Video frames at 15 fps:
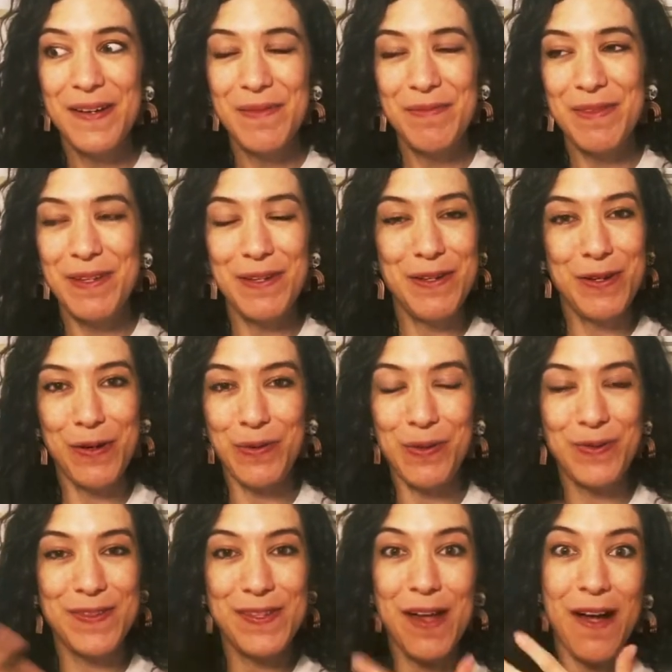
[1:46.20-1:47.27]

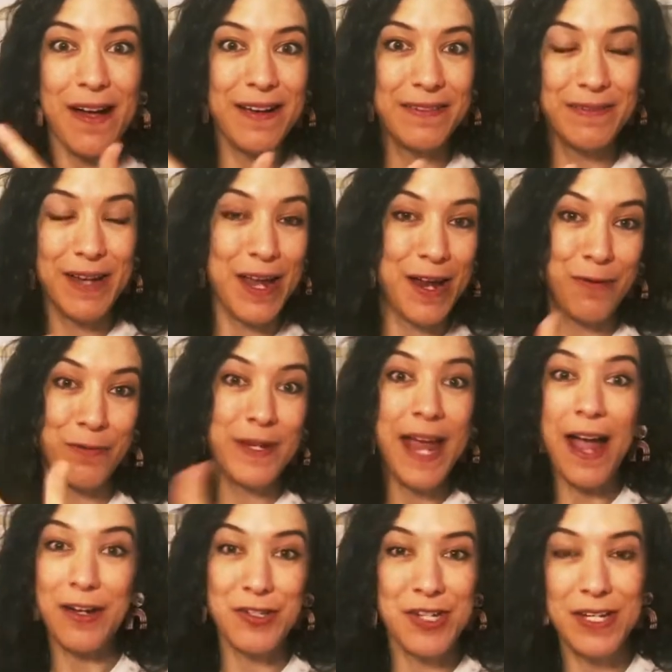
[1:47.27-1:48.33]
there's not a
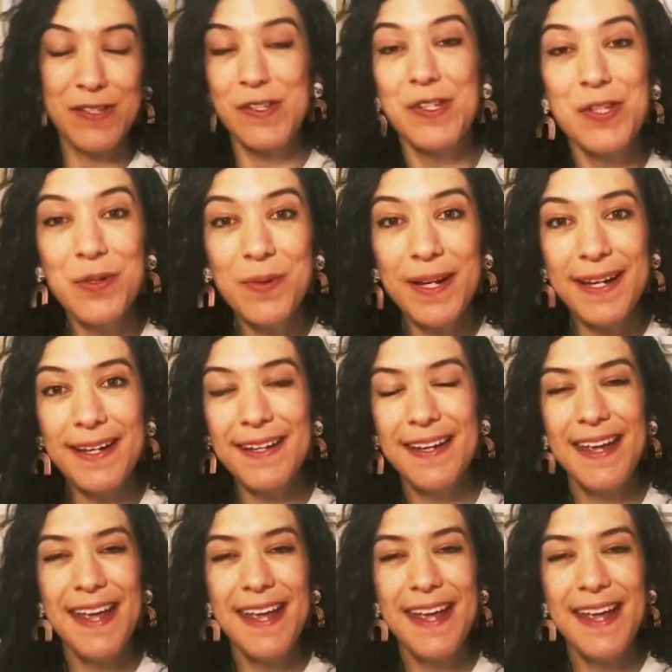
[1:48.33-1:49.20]
reaction to it,